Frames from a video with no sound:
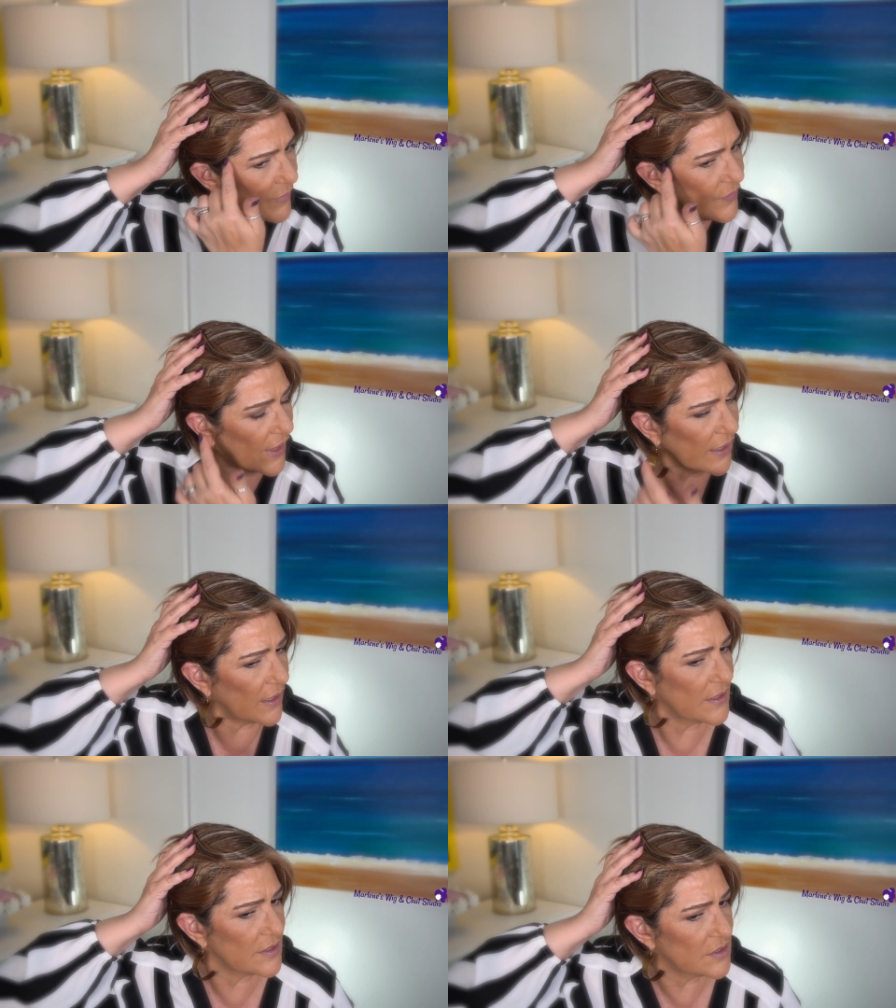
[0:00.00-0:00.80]
that
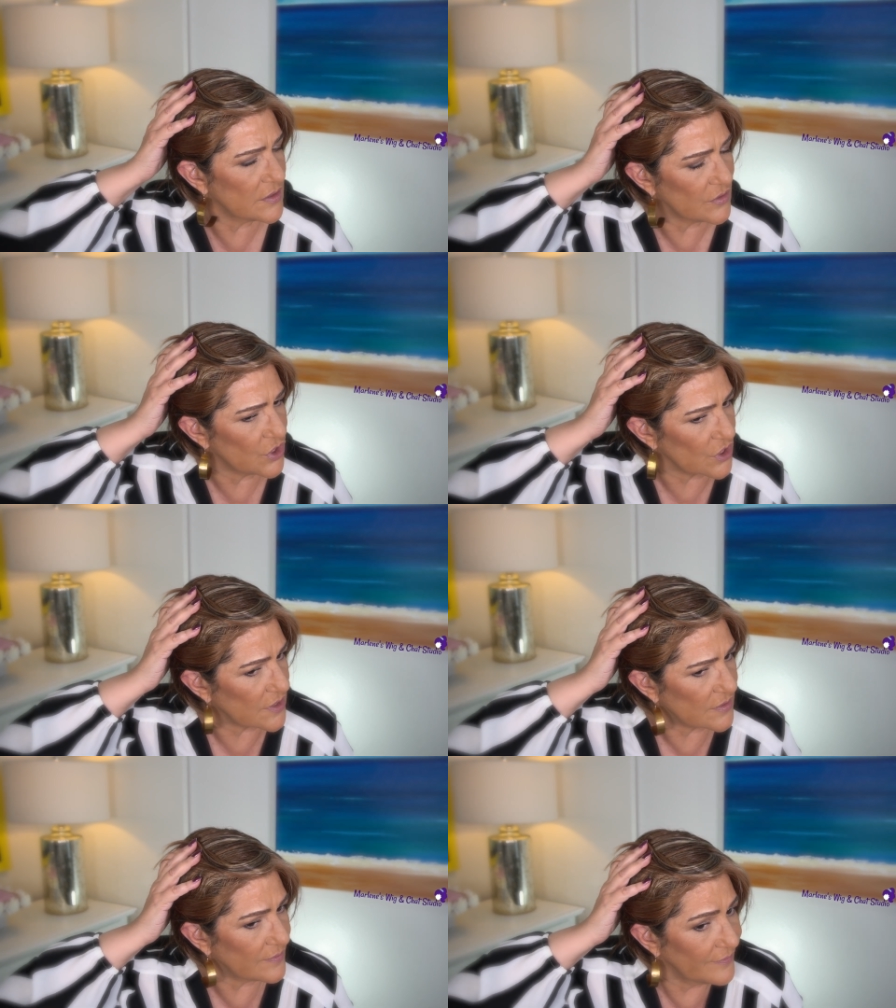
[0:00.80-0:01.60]
is
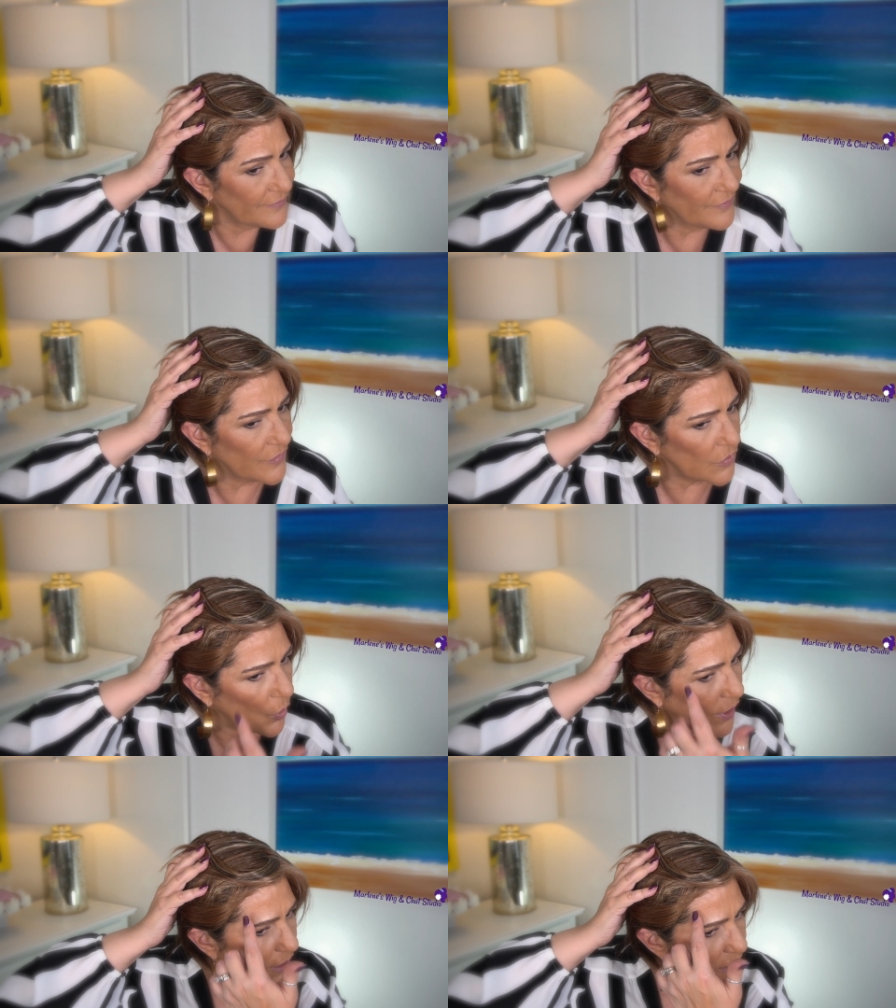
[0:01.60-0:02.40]
just the
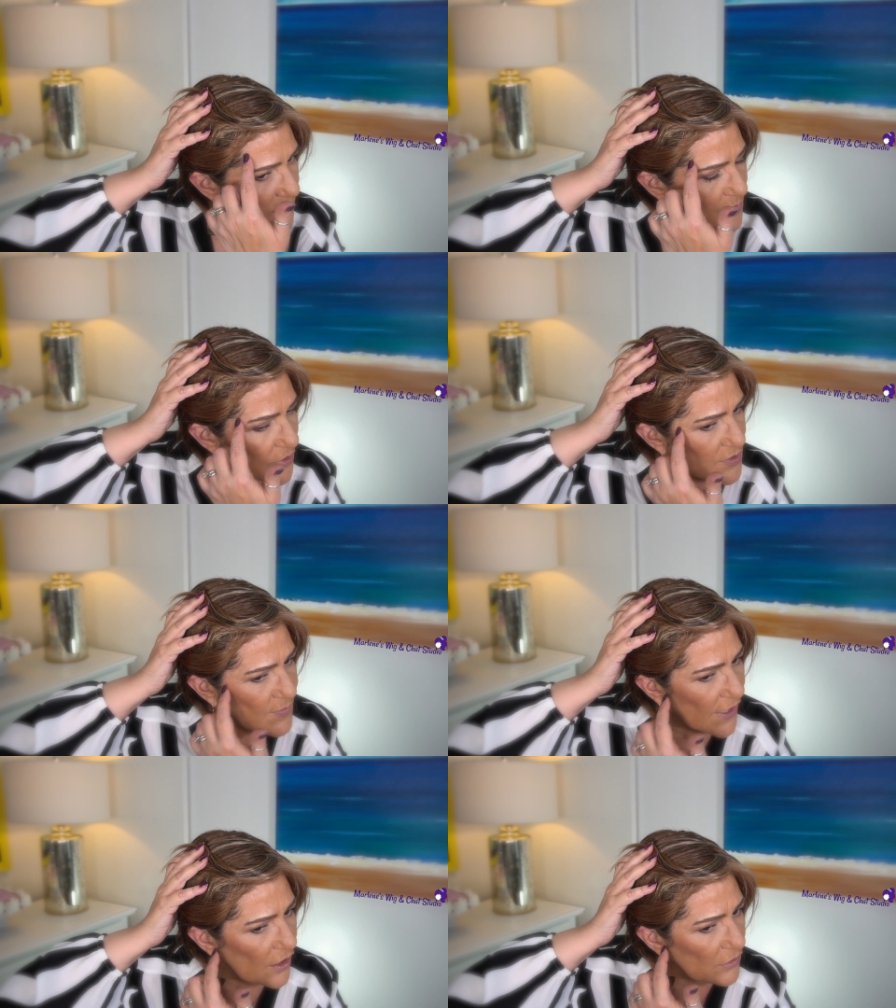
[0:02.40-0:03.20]
way it is because
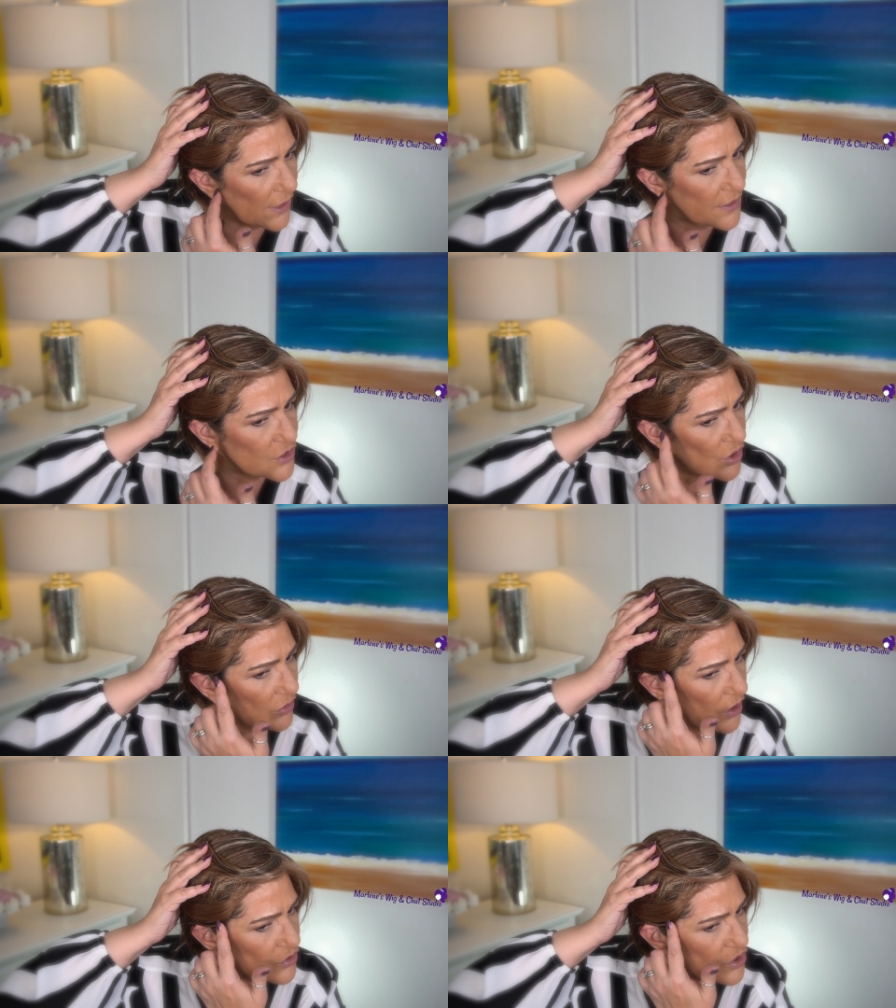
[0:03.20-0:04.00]
my hairline is so low.